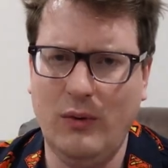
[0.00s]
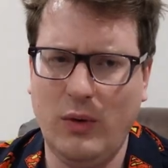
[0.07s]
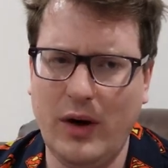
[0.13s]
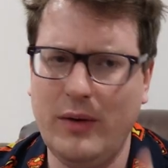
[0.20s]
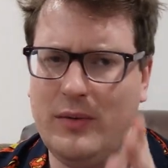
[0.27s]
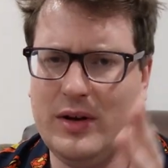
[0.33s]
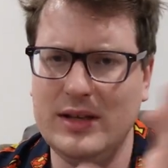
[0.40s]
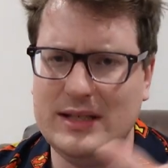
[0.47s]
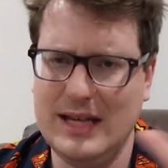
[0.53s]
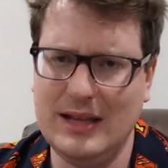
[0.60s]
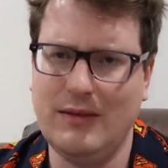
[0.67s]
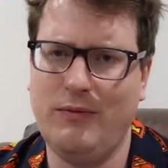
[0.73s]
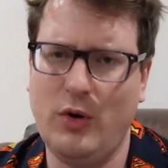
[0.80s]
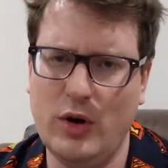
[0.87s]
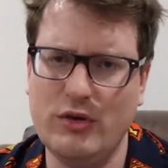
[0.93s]
where he was at
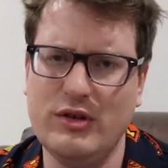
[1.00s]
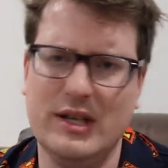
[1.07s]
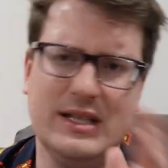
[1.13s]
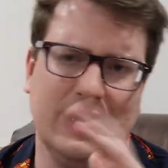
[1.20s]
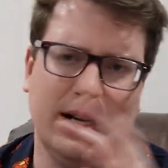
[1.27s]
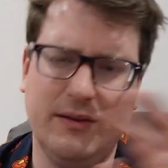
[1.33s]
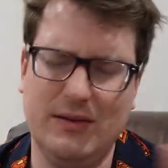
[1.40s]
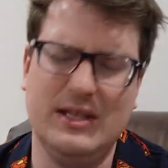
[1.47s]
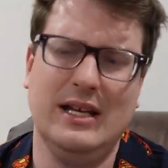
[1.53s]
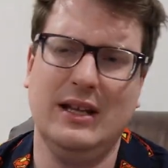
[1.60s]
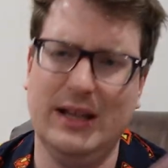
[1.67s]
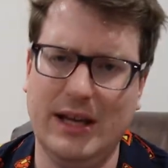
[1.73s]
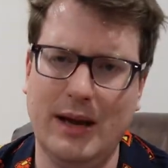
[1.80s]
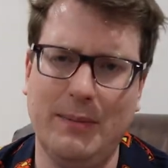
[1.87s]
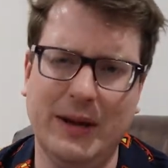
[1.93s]
the fortress and he was
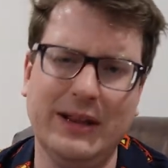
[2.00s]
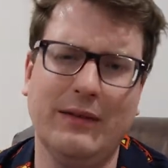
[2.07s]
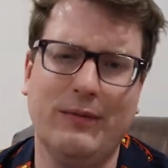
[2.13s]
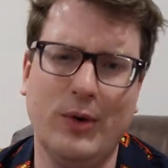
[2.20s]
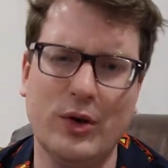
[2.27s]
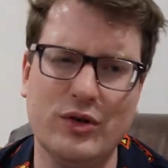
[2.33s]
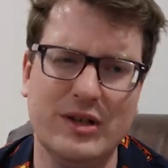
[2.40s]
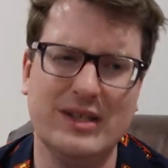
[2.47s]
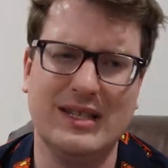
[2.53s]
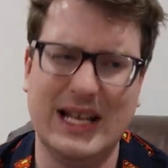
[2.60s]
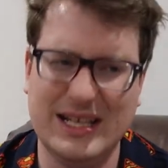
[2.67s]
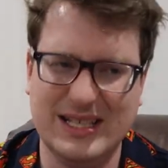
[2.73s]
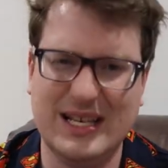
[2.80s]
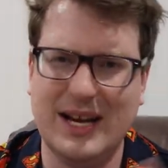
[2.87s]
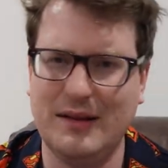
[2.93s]
healing up at the fortress,
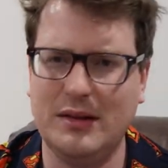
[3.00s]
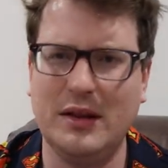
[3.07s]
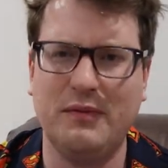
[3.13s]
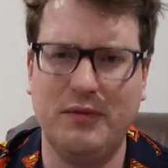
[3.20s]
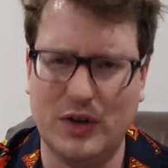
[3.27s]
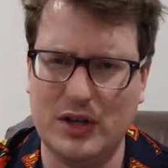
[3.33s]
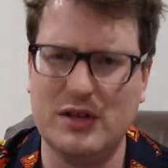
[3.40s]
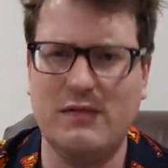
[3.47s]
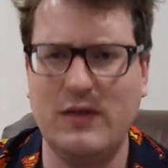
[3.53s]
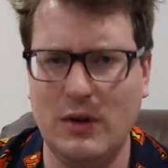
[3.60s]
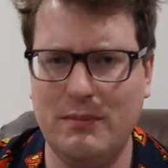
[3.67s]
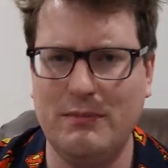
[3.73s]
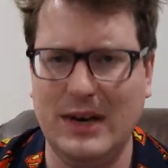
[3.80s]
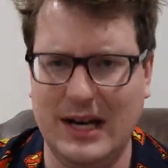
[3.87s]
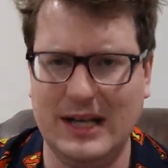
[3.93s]
that's kind of the first
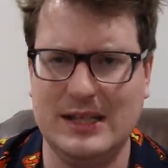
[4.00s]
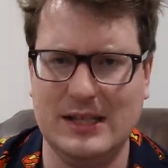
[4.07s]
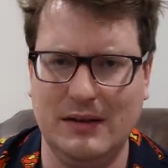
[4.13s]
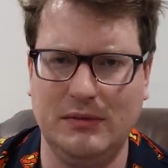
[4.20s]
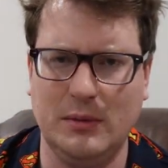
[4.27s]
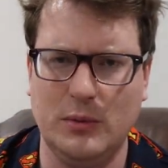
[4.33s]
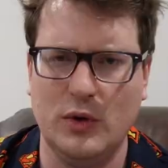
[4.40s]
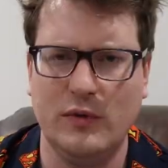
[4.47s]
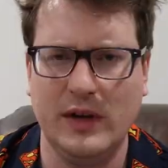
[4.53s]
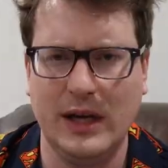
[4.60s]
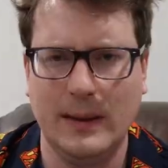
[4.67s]
few minutes of the movie.